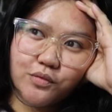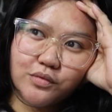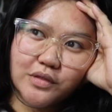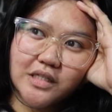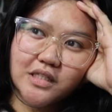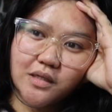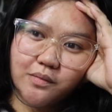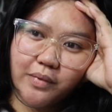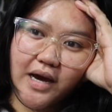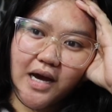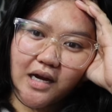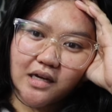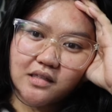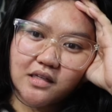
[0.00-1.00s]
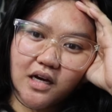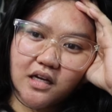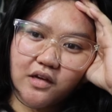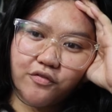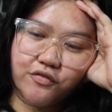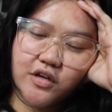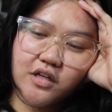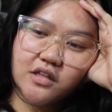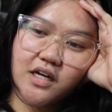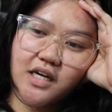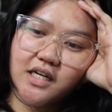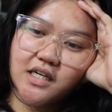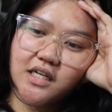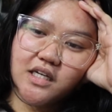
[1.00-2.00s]
really bad. I feel
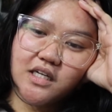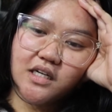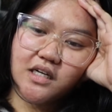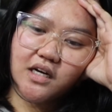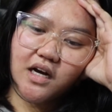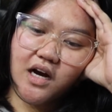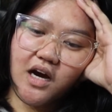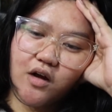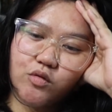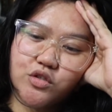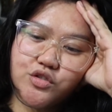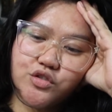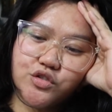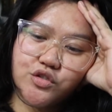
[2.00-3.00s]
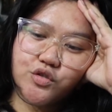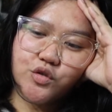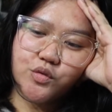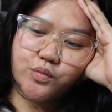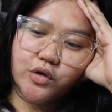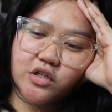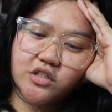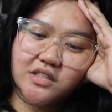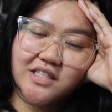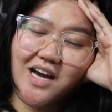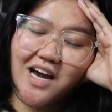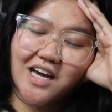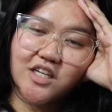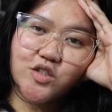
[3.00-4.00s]
like I was super
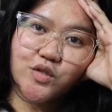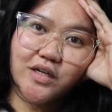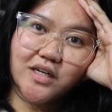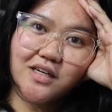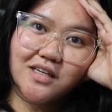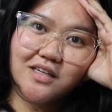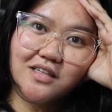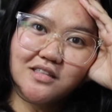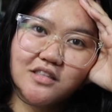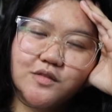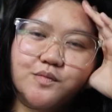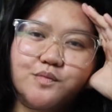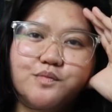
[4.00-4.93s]
dehydrated,